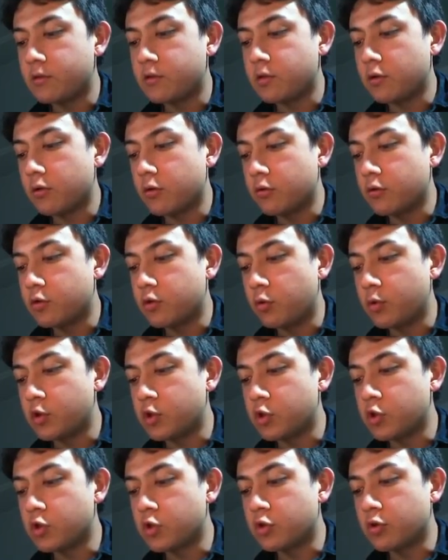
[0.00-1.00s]
here at the 0.
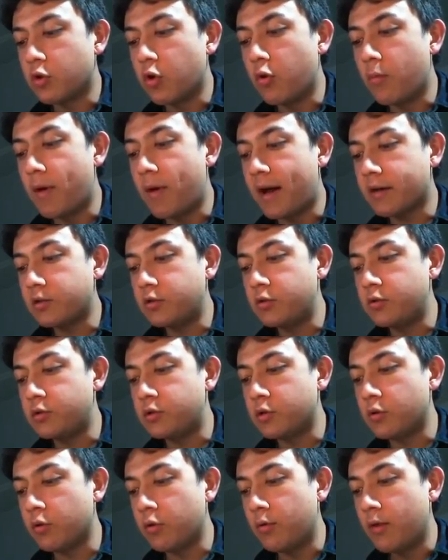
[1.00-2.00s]
So we should just go
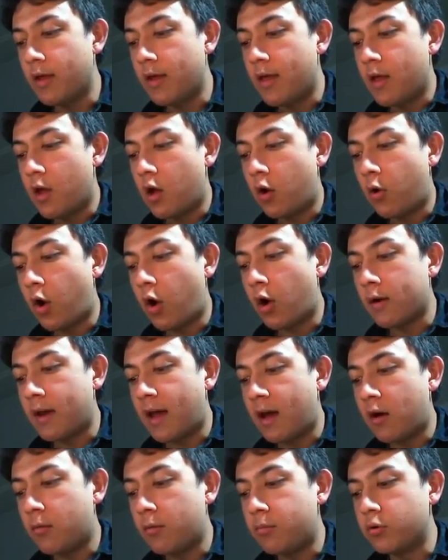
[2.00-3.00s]
back to 0
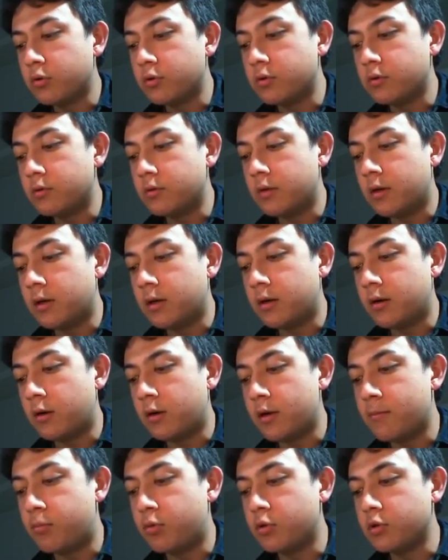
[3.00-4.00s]
on
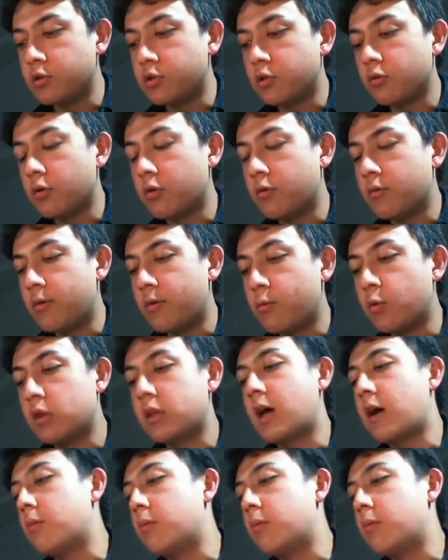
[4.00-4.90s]
input 0